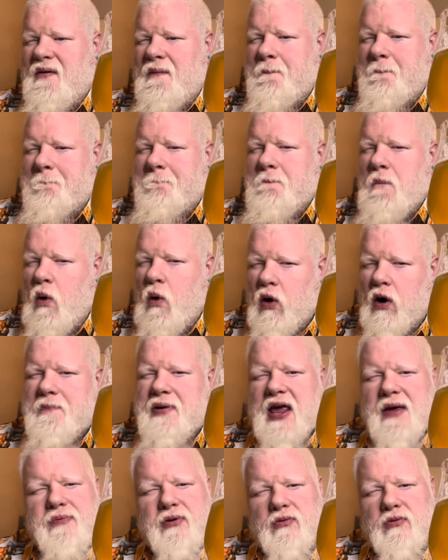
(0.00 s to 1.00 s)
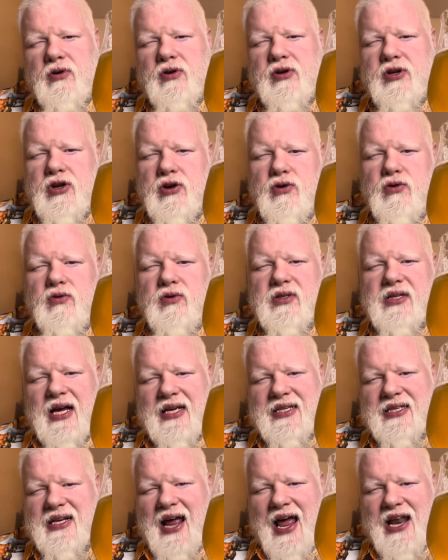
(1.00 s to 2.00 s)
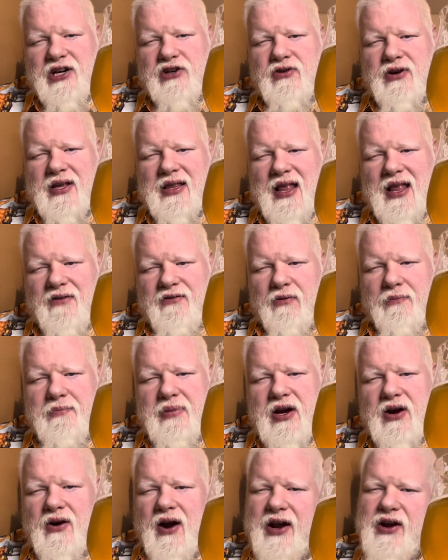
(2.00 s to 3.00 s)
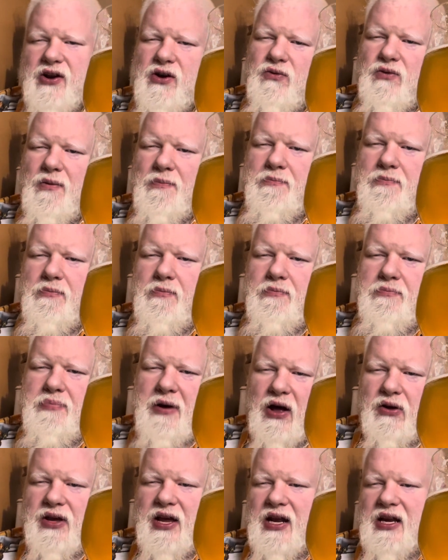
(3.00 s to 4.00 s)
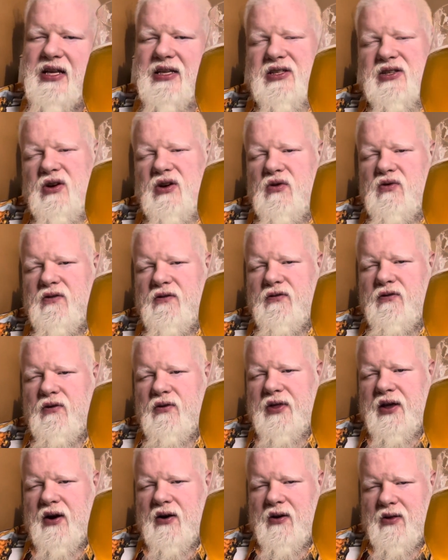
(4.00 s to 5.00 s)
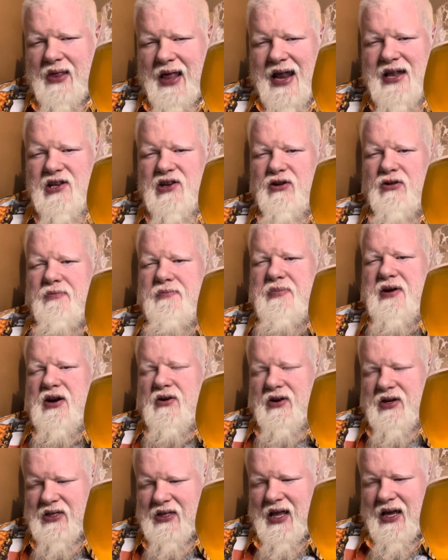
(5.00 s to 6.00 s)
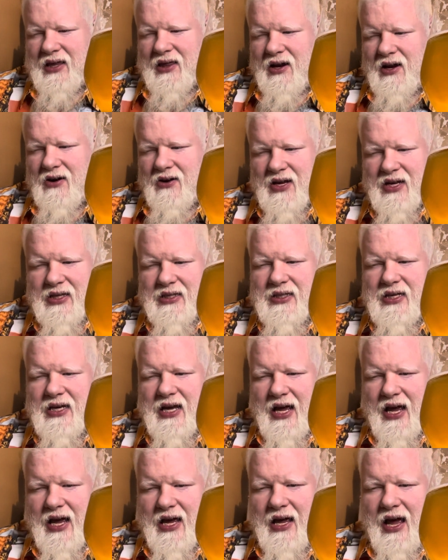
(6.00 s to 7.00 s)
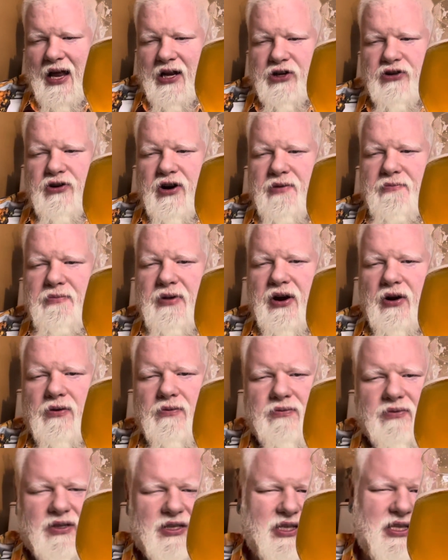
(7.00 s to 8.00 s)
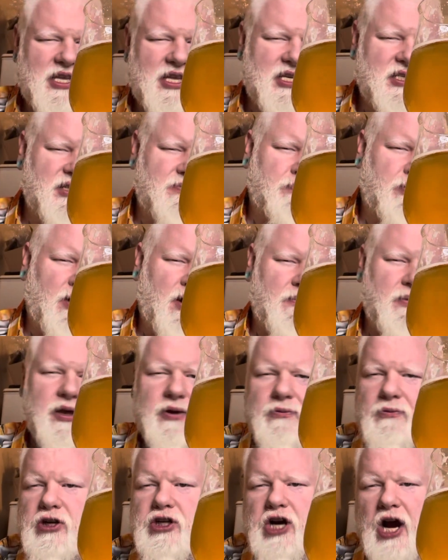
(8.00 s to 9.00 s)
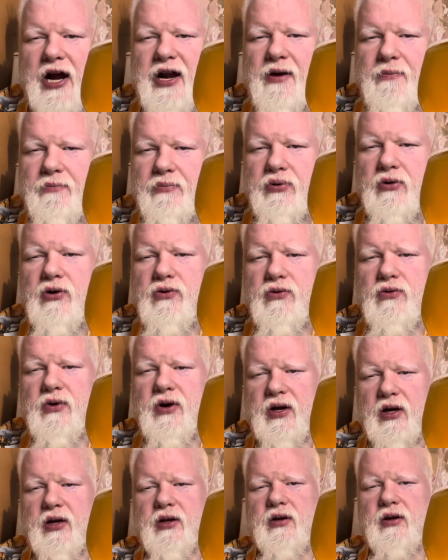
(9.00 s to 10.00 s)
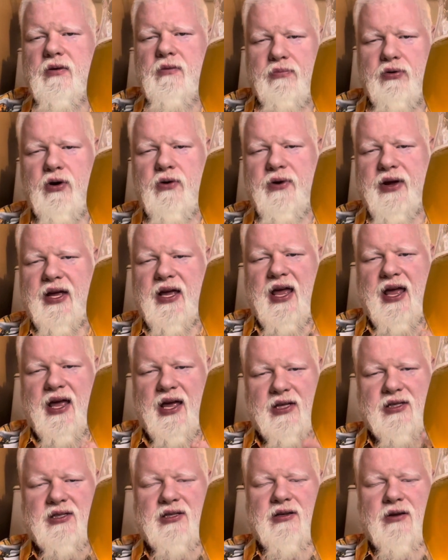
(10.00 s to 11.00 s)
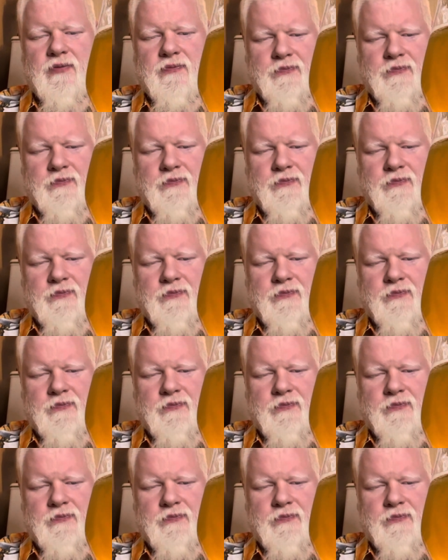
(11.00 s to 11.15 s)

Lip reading: more people will use as an entry-level beer. I know Rebellion is known for their lentil beer as, like, their easy entry beer. So this is probably Regina Brewing Inc.'s